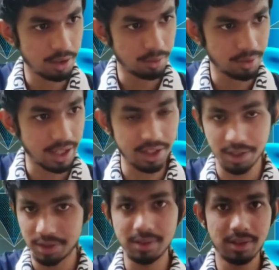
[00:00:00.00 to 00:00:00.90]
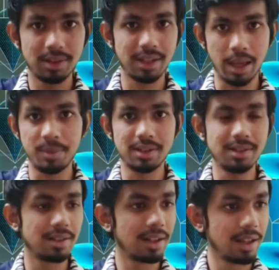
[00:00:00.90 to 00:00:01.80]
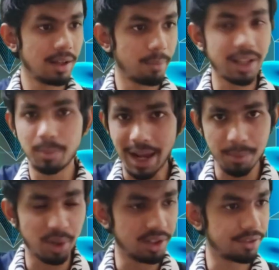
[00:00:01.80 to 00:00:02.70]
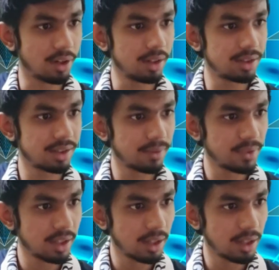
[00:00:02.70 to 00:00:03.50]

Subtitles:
due to radiations emitted by the blackbody, of course,